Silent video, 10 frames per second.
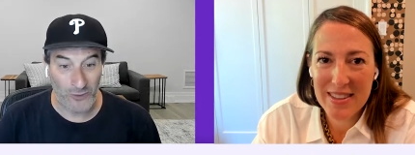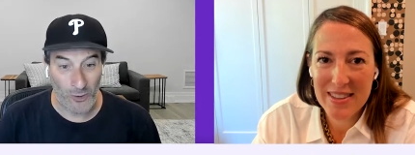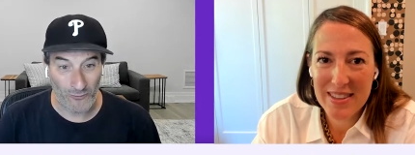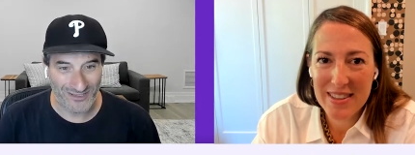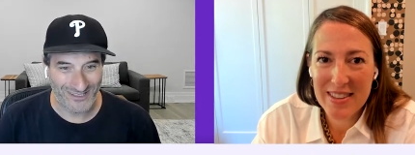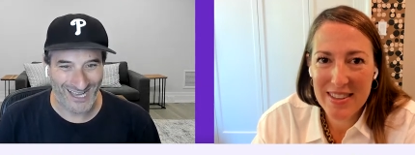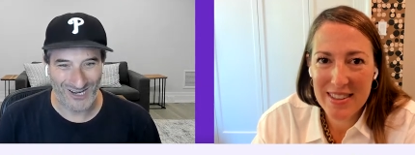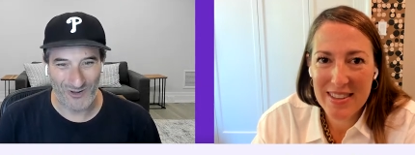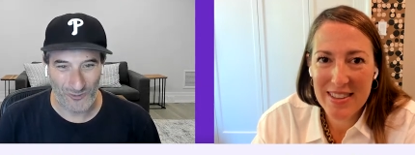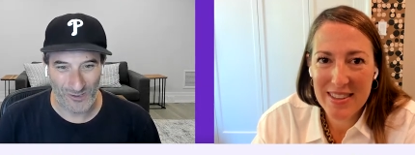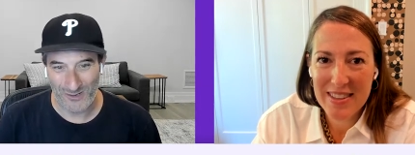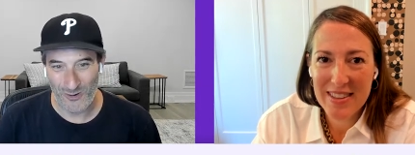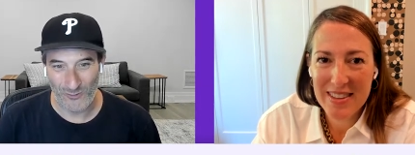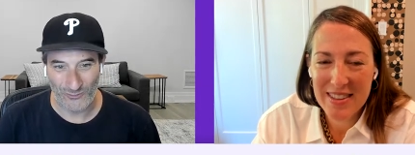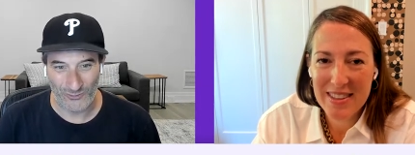Speaker 1: COVID, knock on wood,
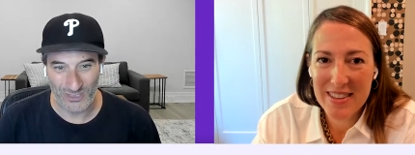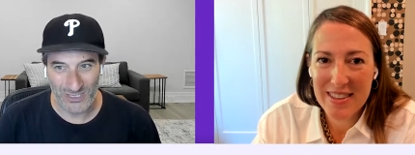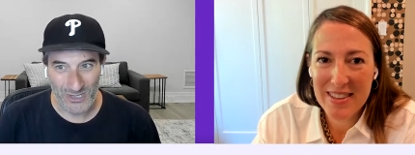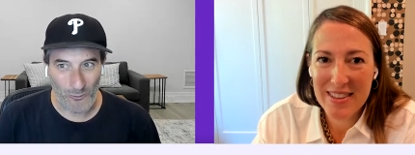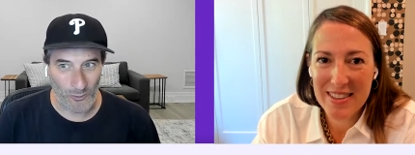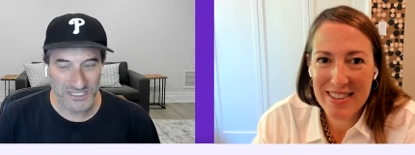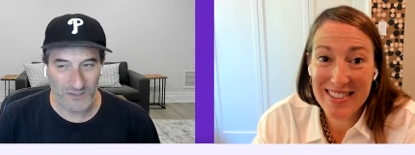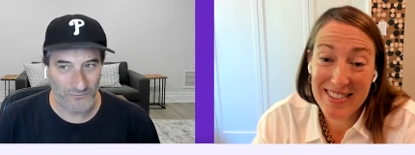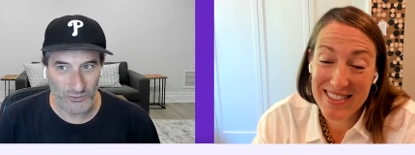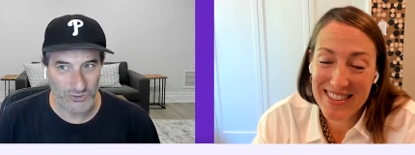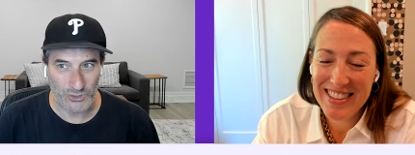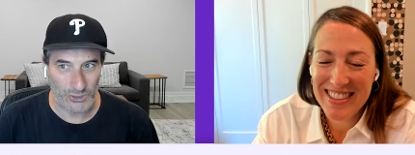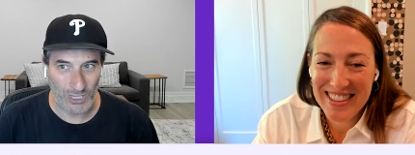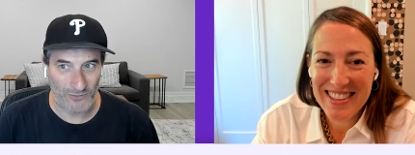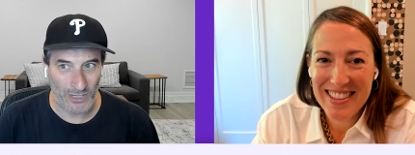hopefully, what's the future
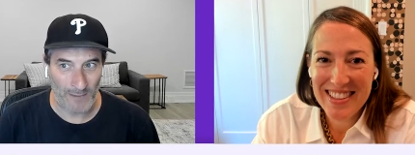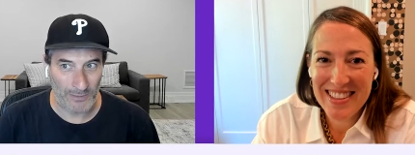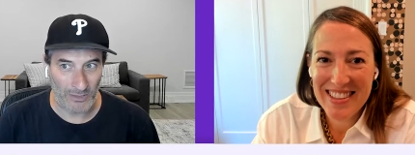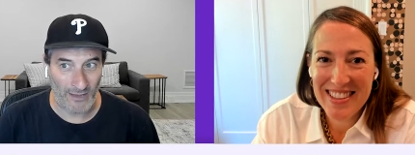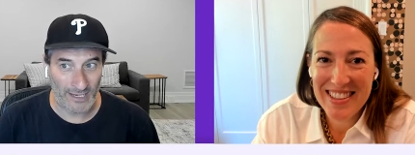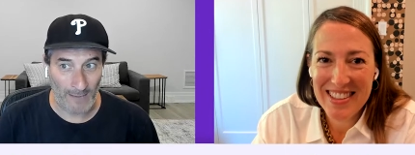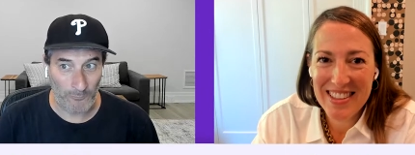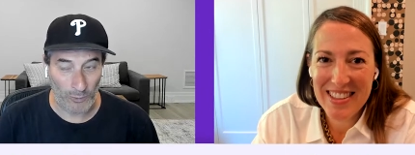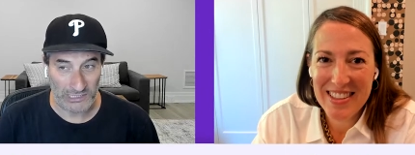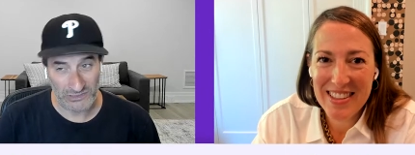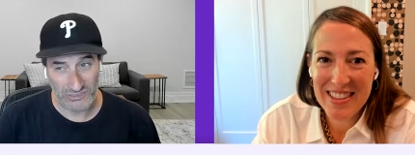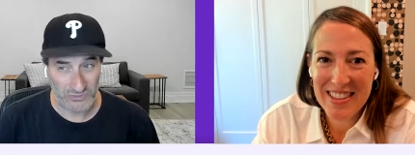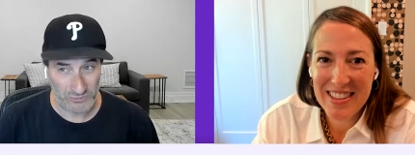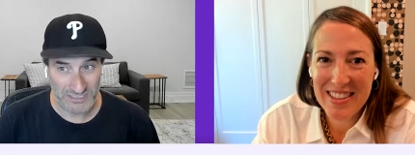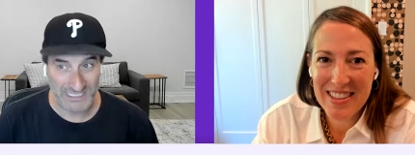of a company like Upwork to sort
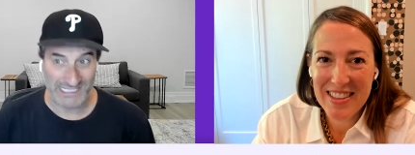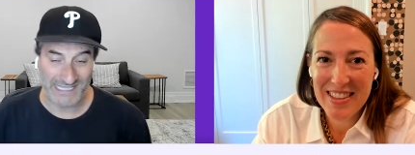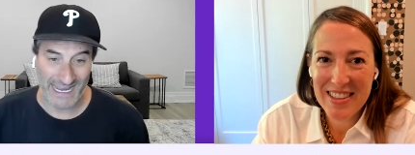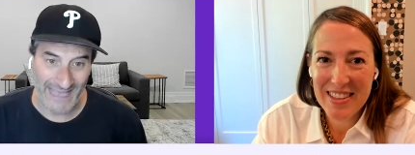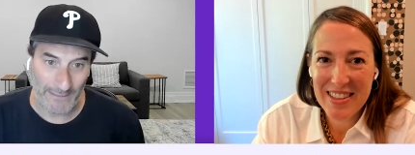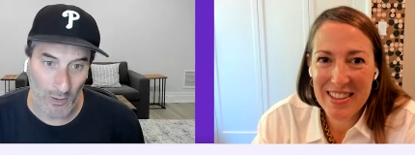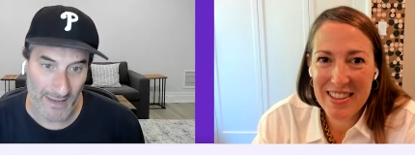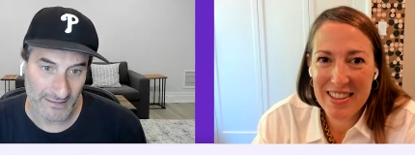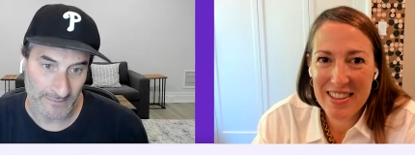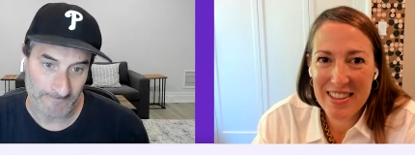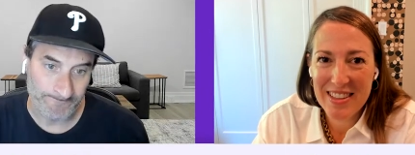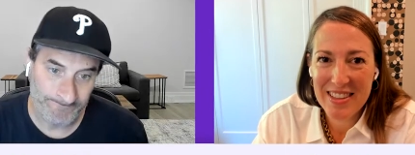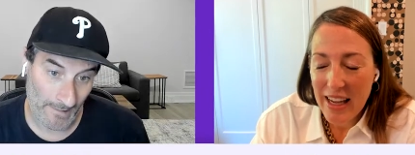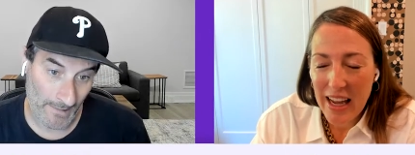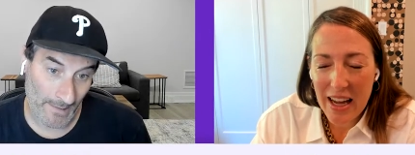of sustain that momentum?
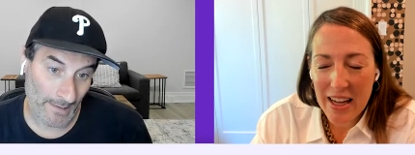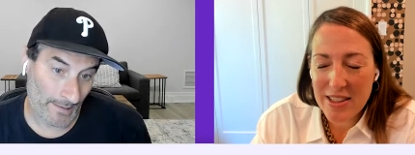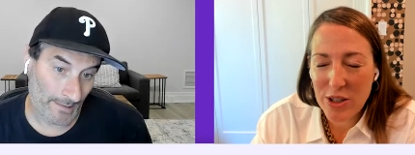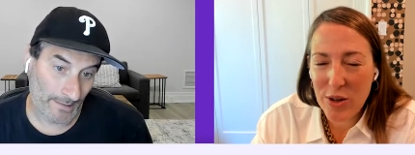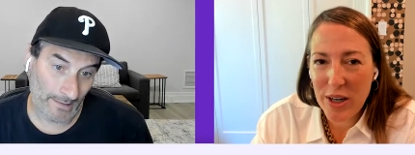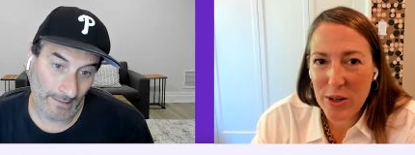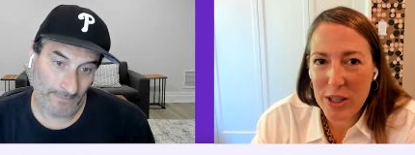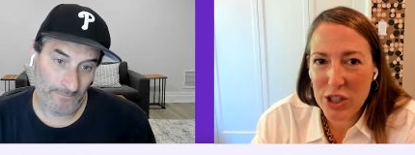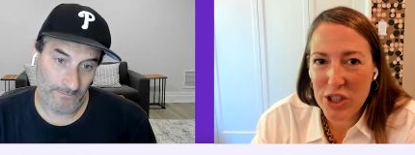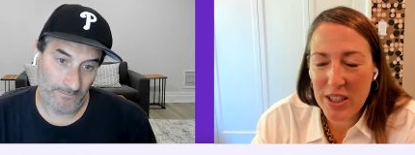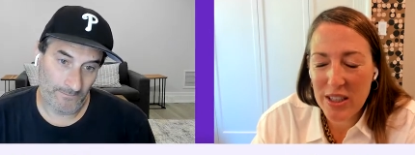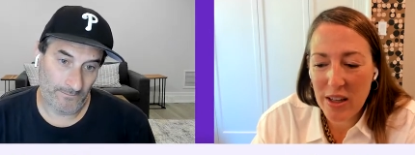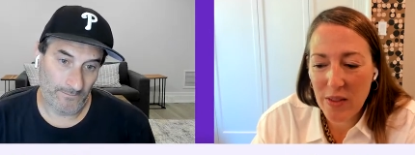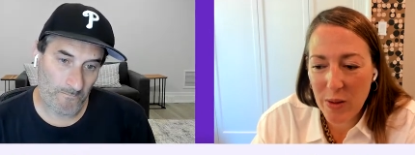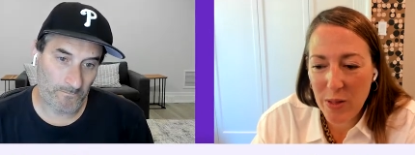
Speaker 2: Yeah, it's a great question.
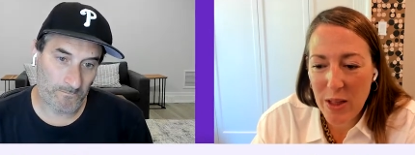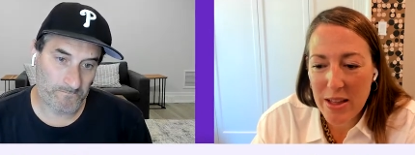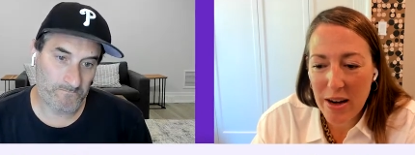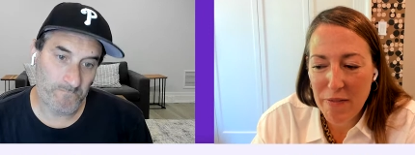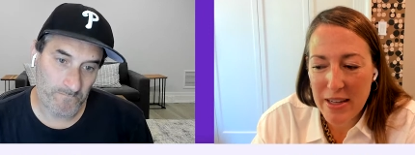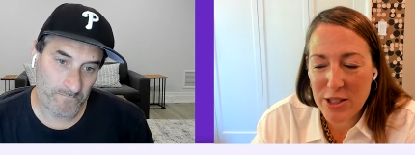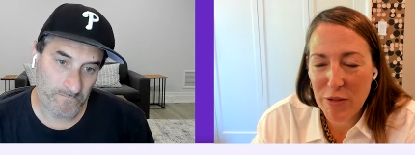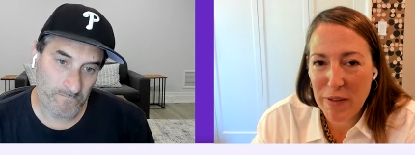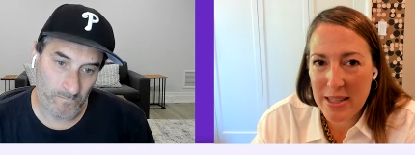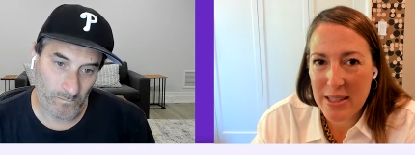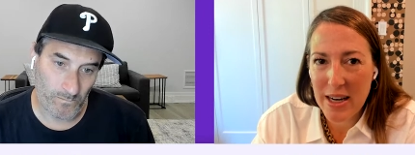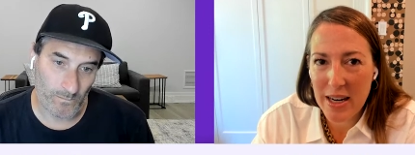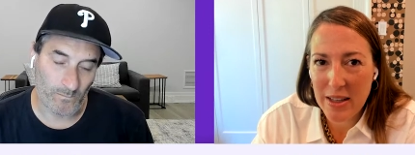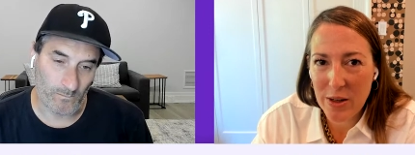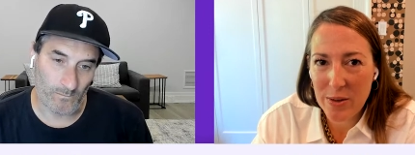The thing that I find so
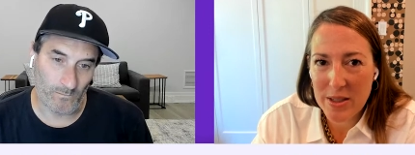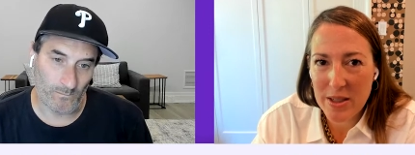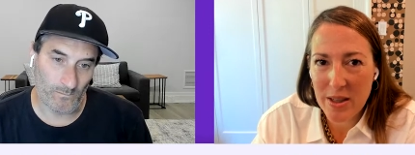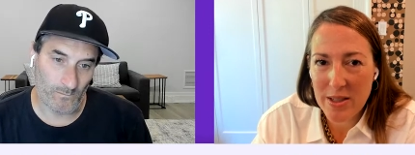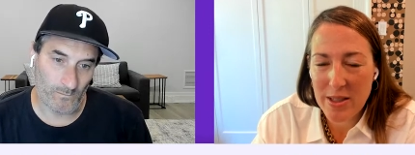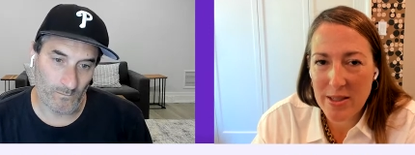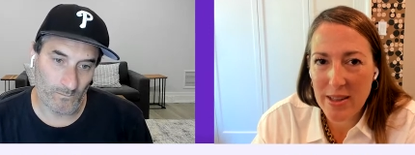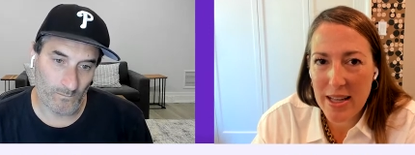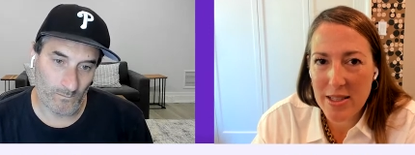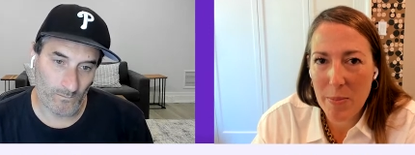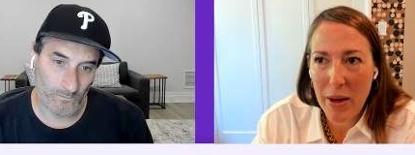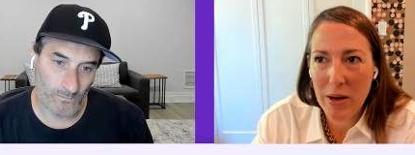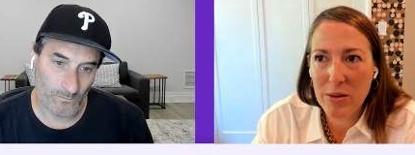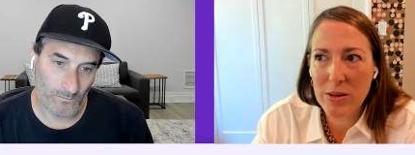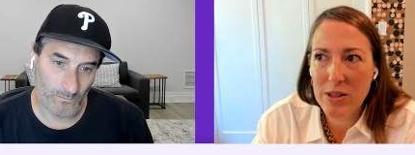fascinating though is that this is less
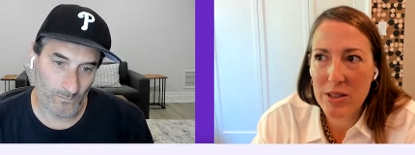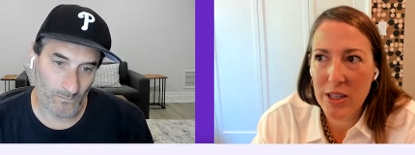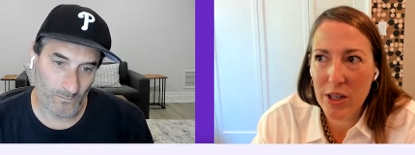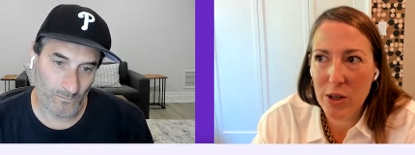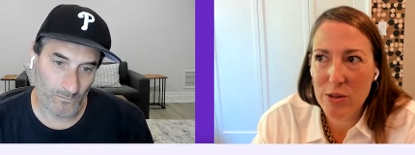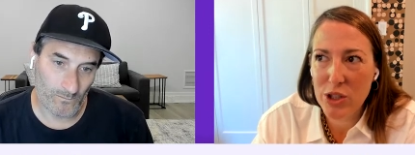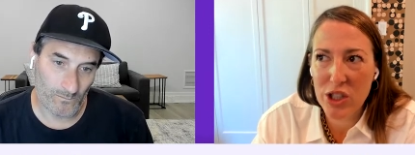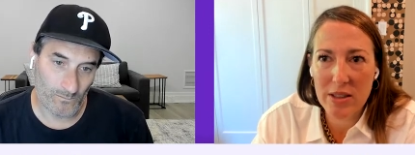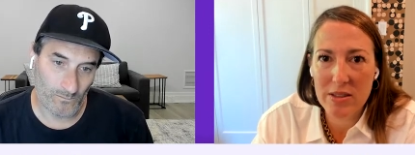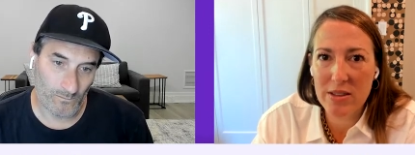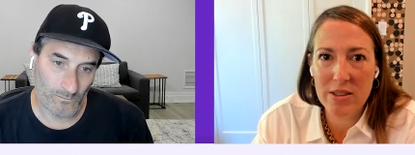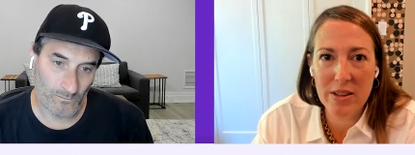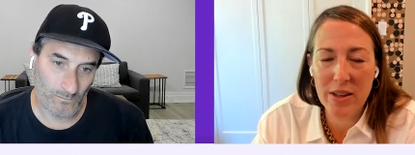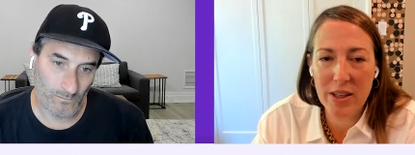about, you know, just